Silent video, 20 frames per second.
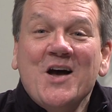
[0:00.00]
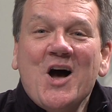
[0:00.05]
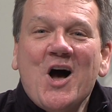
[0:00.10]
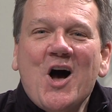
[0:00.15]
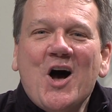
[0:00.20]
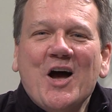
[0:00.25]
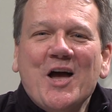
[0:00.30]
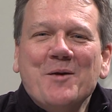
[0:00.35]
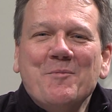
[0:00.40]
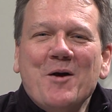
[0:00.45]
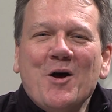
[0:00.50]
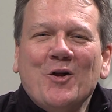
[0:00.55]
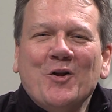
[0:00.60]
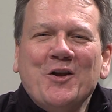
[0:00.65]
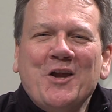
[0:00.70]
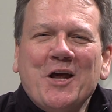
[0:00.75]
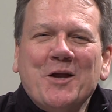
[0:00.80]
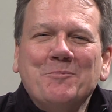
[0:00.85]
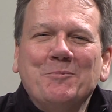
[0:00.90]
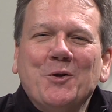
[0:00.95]
Hi, I'm Alan
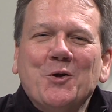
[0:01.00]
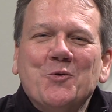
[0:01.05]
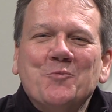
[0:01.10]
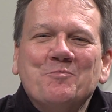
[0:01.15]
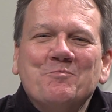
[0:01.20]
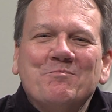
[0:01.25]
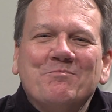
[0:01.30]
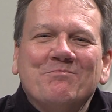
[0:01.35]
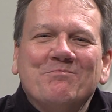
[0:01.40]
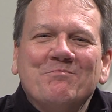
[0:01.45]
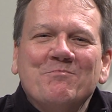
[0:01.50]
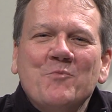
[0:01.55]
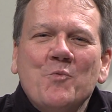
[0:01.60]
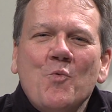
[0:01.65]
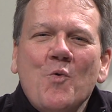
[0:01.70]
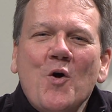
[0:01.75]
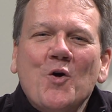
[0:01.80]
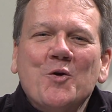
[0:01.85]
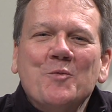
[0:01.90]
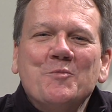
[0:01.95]
Headbloom.
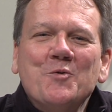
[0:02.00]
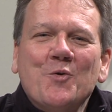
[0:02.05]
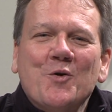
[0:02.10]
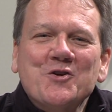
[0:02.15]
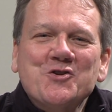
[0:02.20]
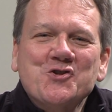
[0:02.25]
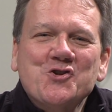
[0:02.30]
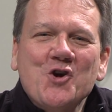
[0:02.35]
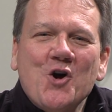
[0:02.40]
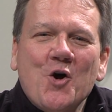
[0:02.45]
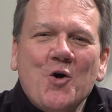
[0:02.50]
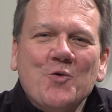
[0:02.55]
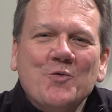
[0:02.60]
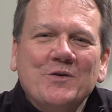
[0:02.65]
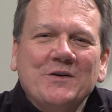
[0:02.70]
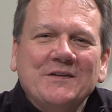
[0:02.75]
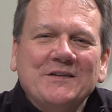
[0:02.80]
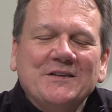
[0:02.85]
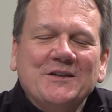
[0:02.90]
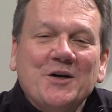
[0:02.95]
Welcome to our show,
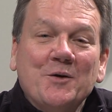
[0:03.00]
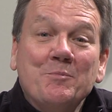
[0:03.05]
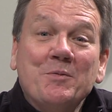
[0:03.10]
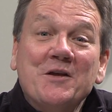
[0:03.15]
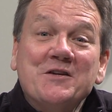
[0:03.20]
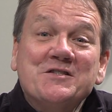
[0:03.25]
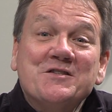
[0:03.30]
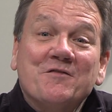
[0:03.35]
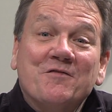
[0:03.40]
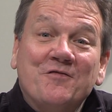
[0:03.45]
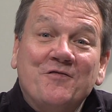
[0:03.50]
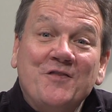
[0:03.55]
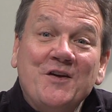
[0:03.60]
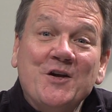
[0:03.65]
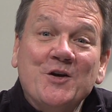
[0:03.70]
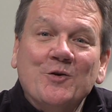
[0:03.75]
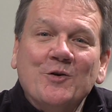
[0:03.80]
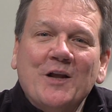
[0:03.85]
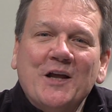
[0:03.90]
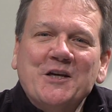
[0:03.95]
a place to
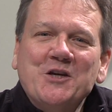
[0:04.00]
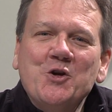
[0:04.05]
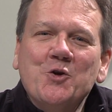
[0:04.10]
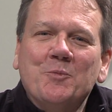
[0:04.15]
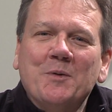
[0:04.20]
feel like you